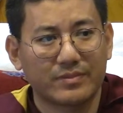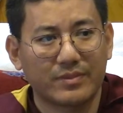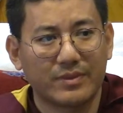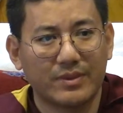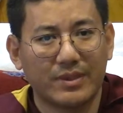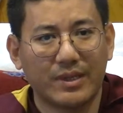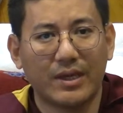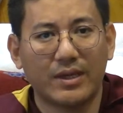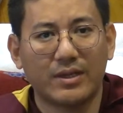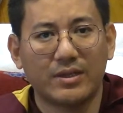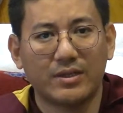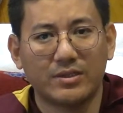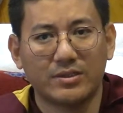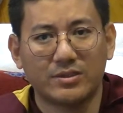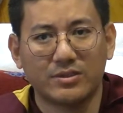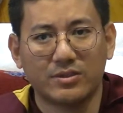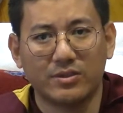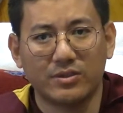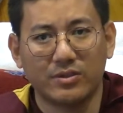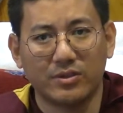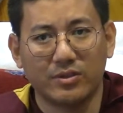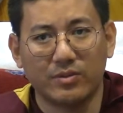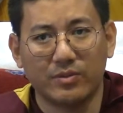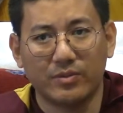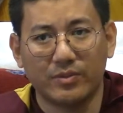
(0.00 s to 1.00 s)
That is
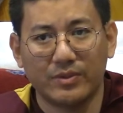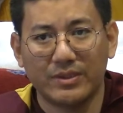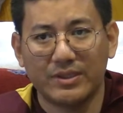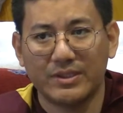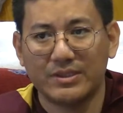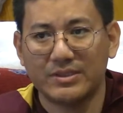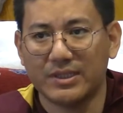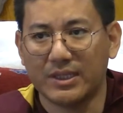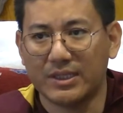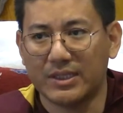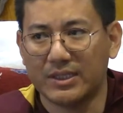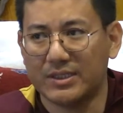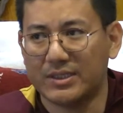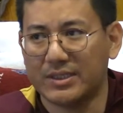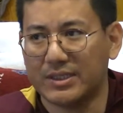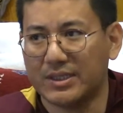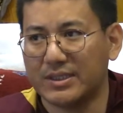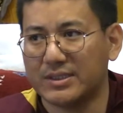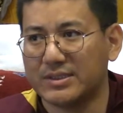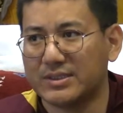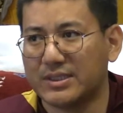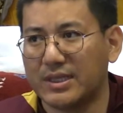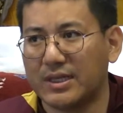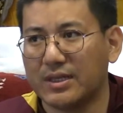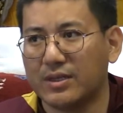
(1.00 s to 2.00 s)
very genetic.
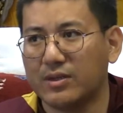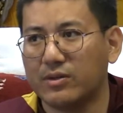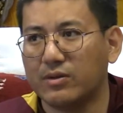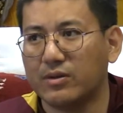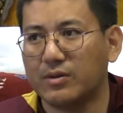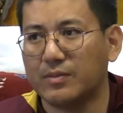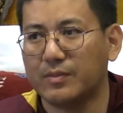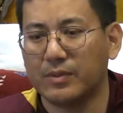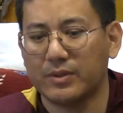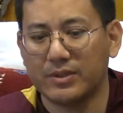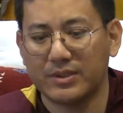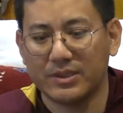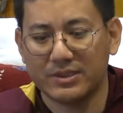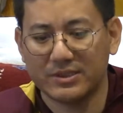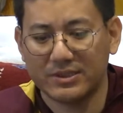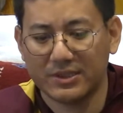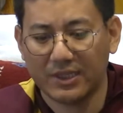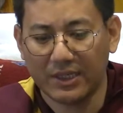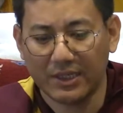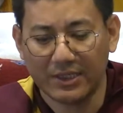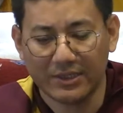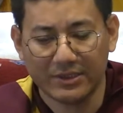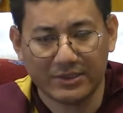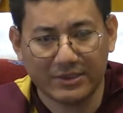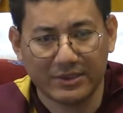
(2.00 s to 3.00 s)
It's like your body
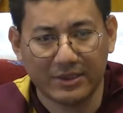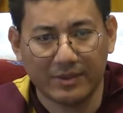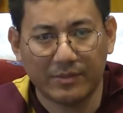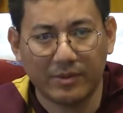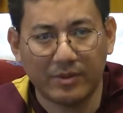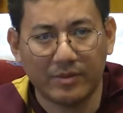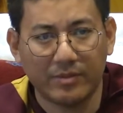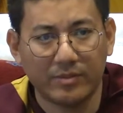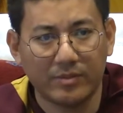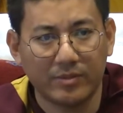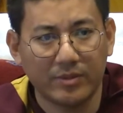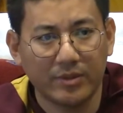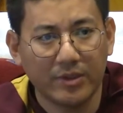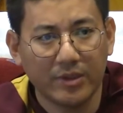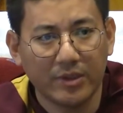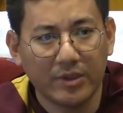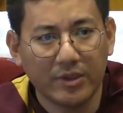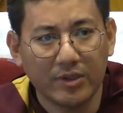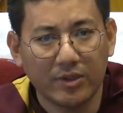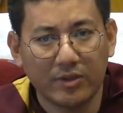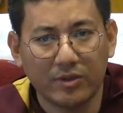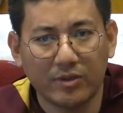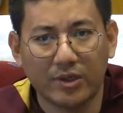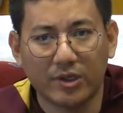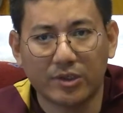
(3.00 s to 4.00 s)
size. Some of
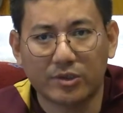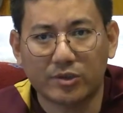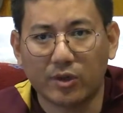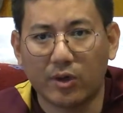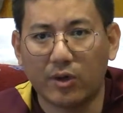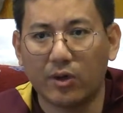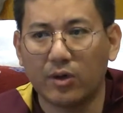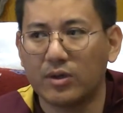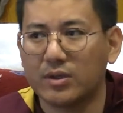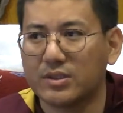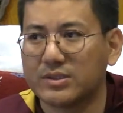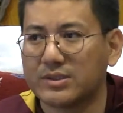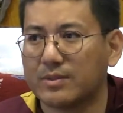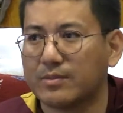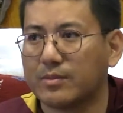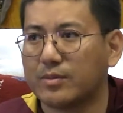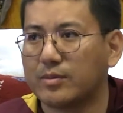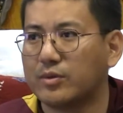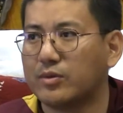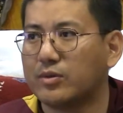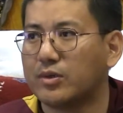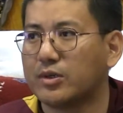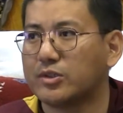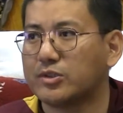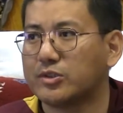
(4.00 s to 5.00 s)
you are tall, some of
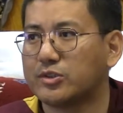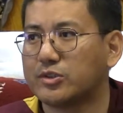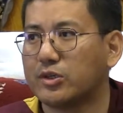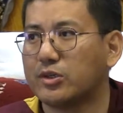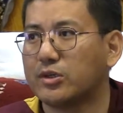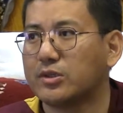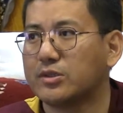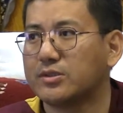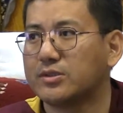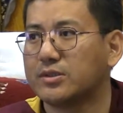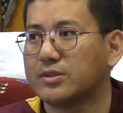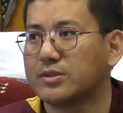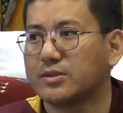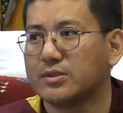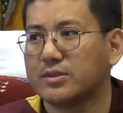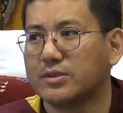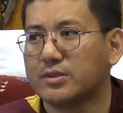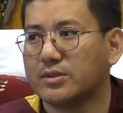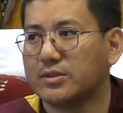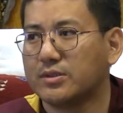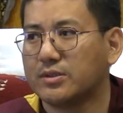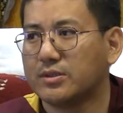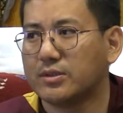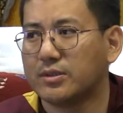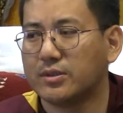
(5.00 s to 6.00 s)
you are short.
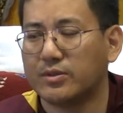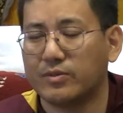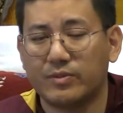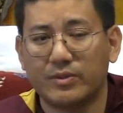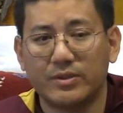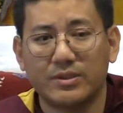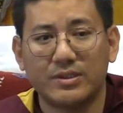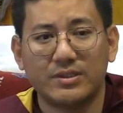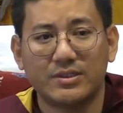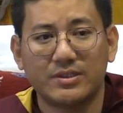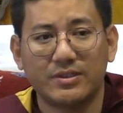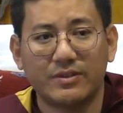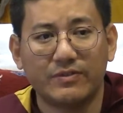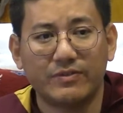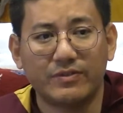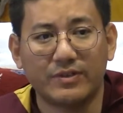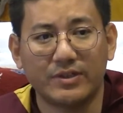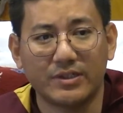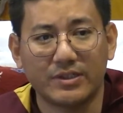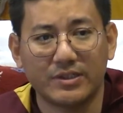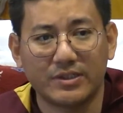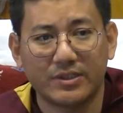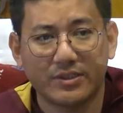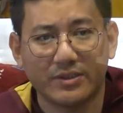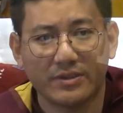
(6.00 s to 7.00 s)
Really
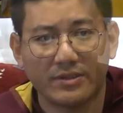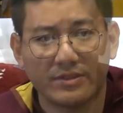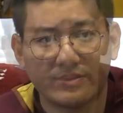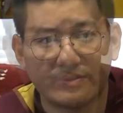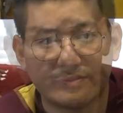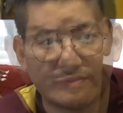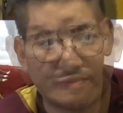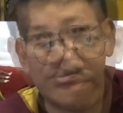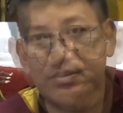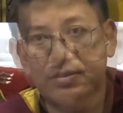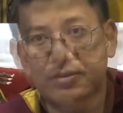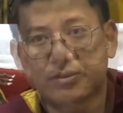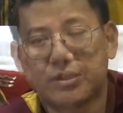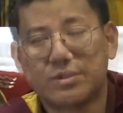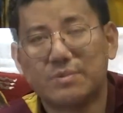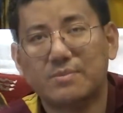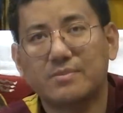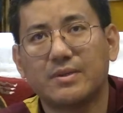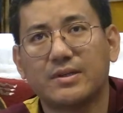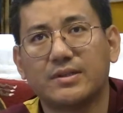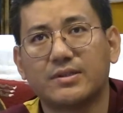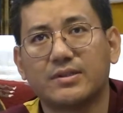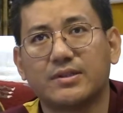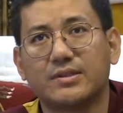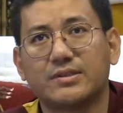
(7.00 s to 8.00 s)
different. Some
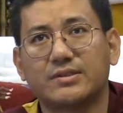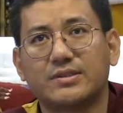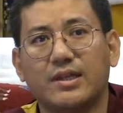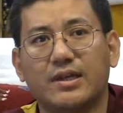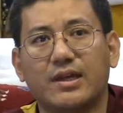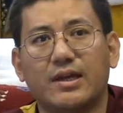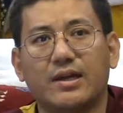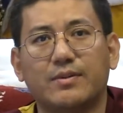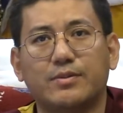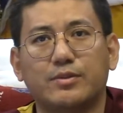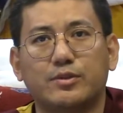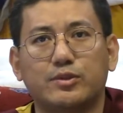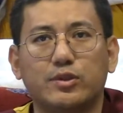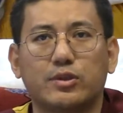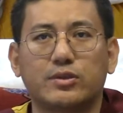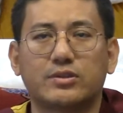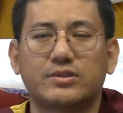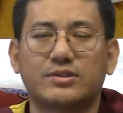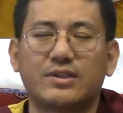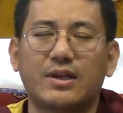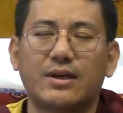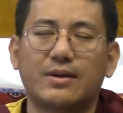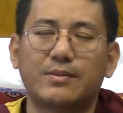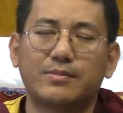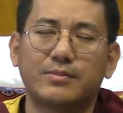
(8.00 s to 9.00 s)
mothers, they have short
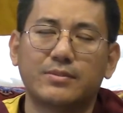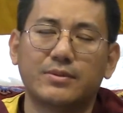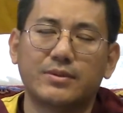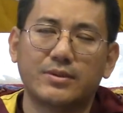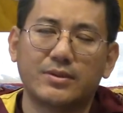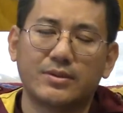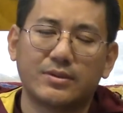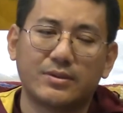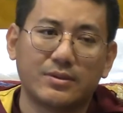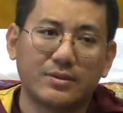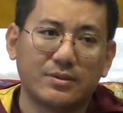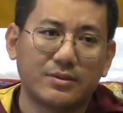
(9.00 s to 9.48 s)
temper,